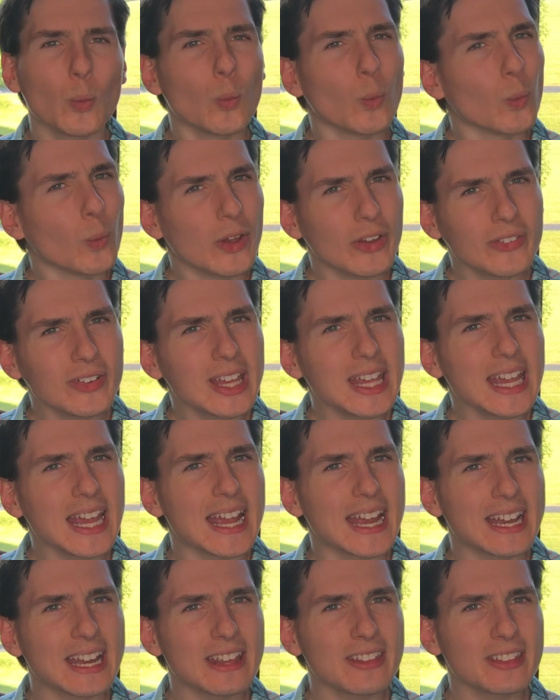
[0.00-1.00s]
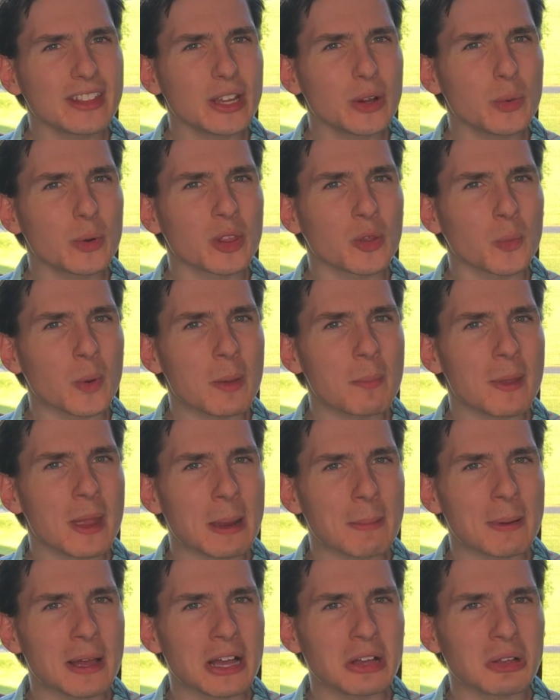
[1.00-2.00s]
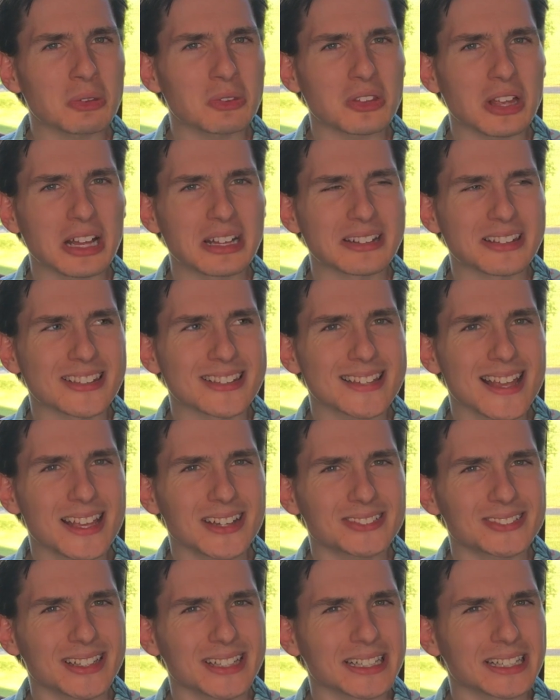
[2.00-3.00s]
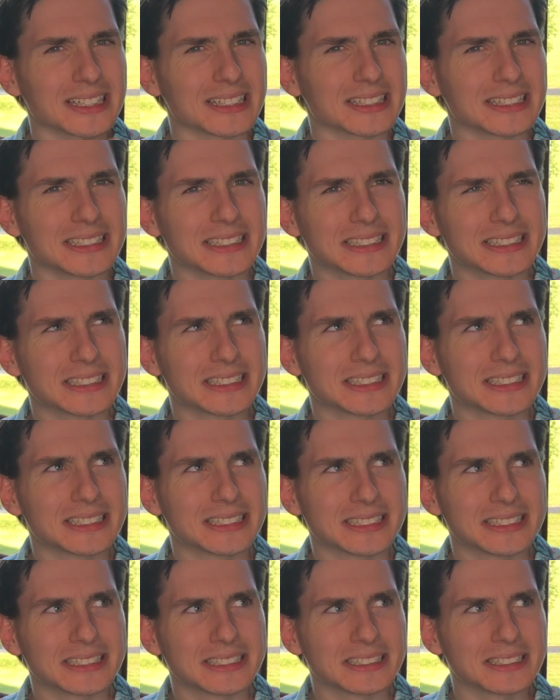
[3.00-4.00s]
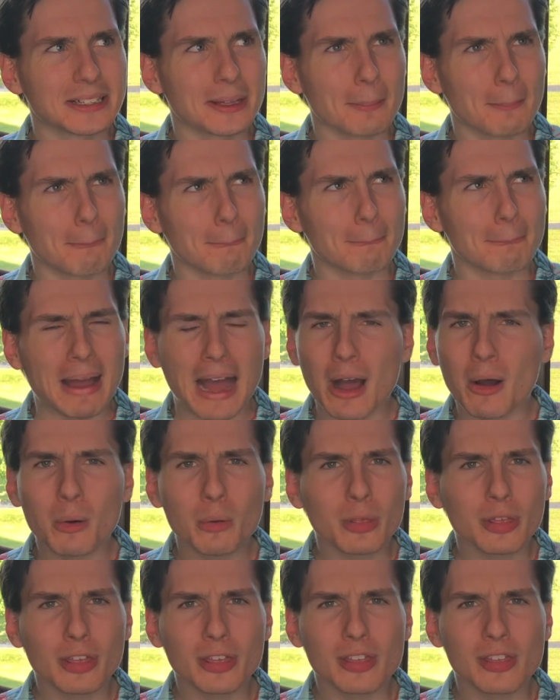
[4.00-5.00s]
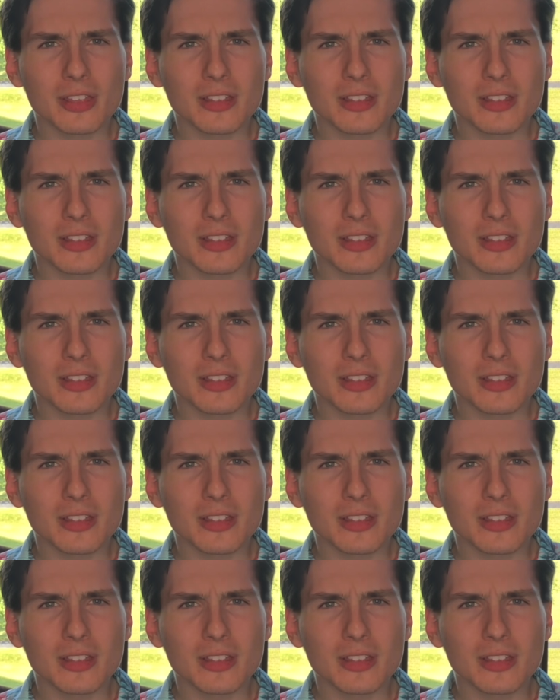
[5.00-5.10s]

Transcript: Really? Anything with Weeping Bell's unsettling mouth?